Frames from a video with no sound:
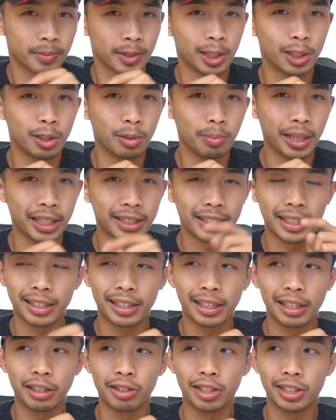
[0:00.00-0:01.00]
Just to make
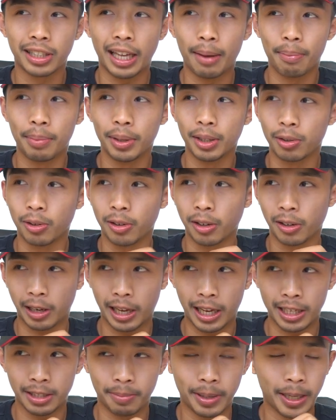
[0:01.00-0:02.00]
that clear, this happened to a
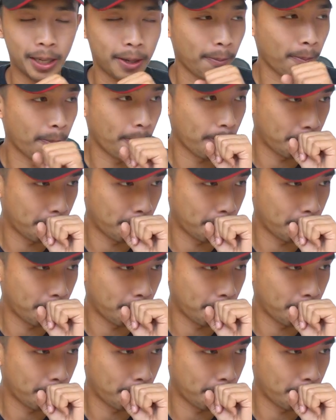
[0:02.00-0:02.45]
classmate.